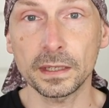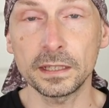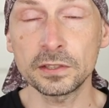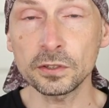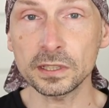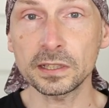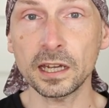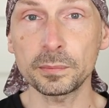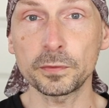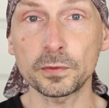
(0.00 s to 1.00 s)
it's not the
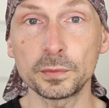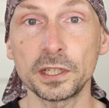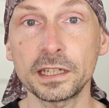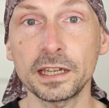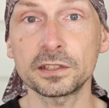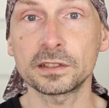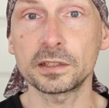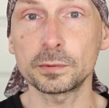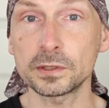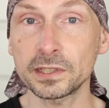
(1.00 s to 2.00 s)
type of communication
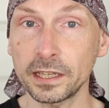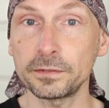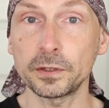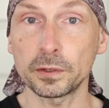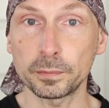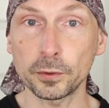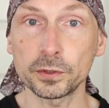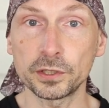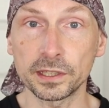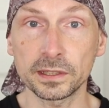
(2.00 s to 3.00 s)
that will save your
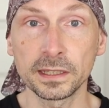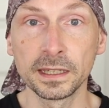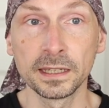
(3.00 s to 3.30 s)
project.